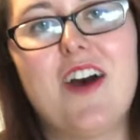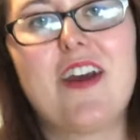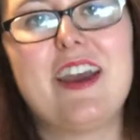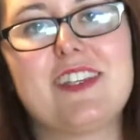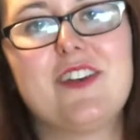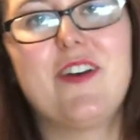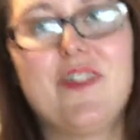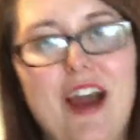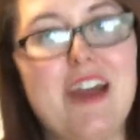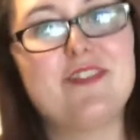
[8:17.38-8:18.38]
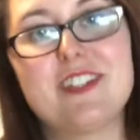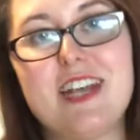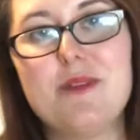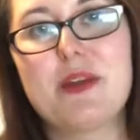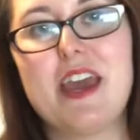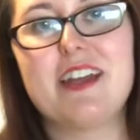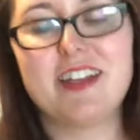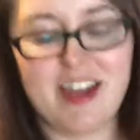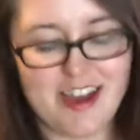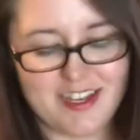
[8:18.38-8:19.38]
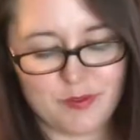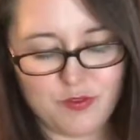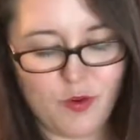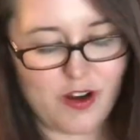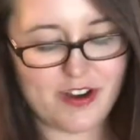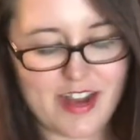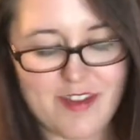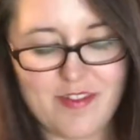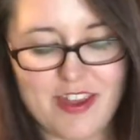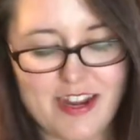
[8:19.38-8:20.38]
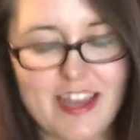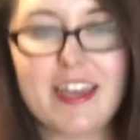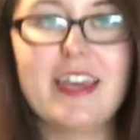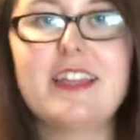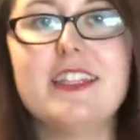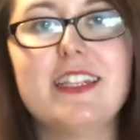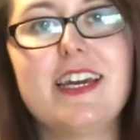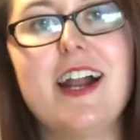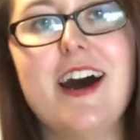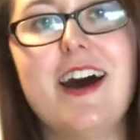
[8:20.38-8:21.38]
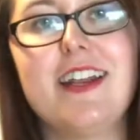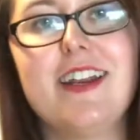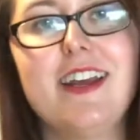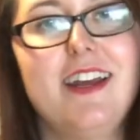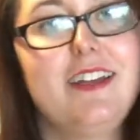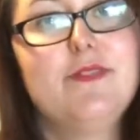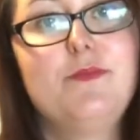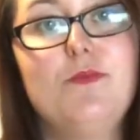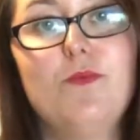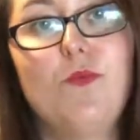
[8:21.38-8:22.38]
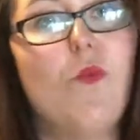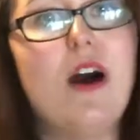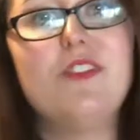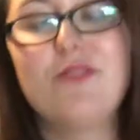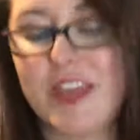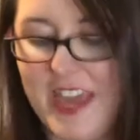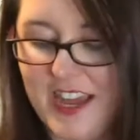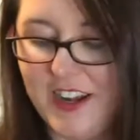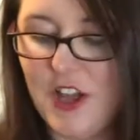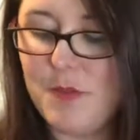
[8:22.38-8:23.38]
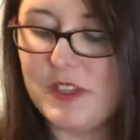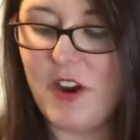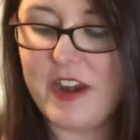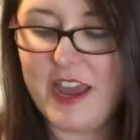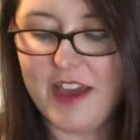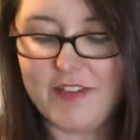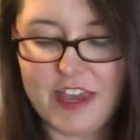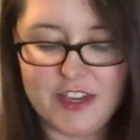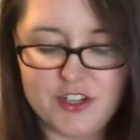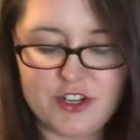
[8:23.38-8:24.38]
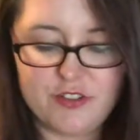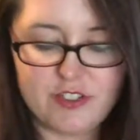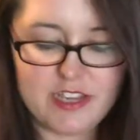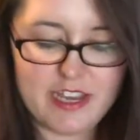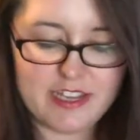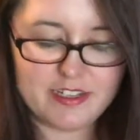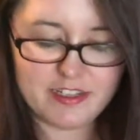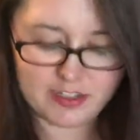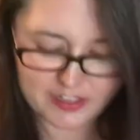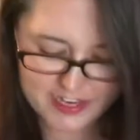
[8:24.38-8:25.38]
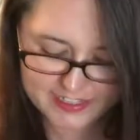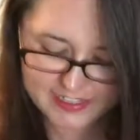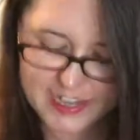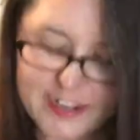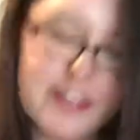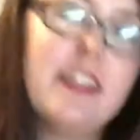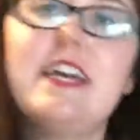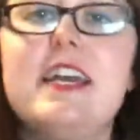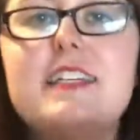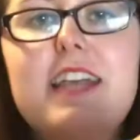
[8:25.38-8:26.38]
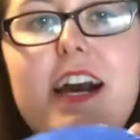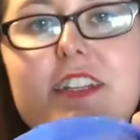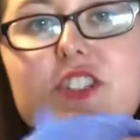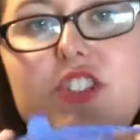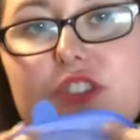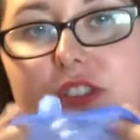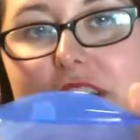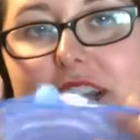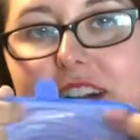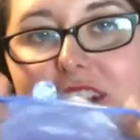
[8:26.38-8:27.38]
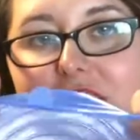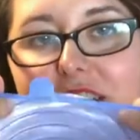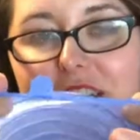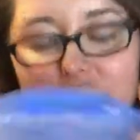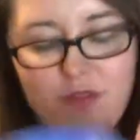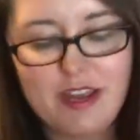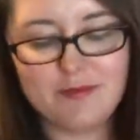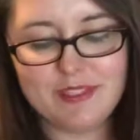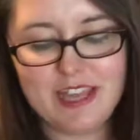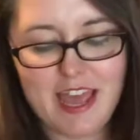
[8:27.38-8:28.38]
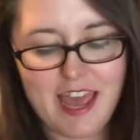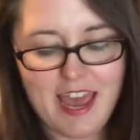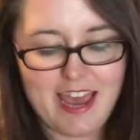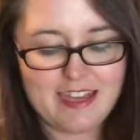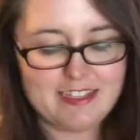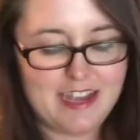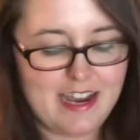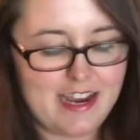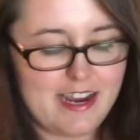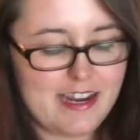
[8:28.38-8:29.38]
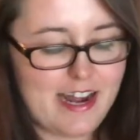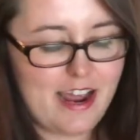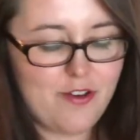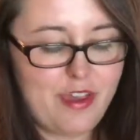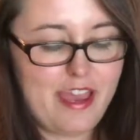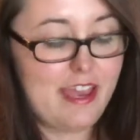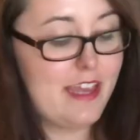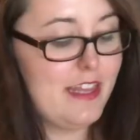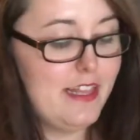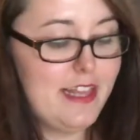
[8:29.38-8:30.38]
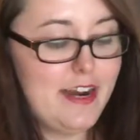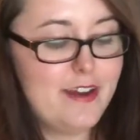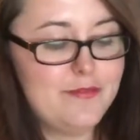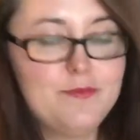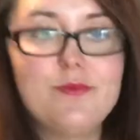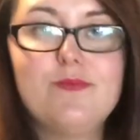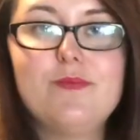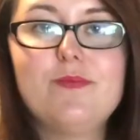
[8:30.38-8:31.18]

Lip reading: Okay, so I have to stop again because before I could even get the lid on, well, the cantaloupe is already having issues. The inside of the lid has gotten juicy along the rims, and I now can't get the lid on.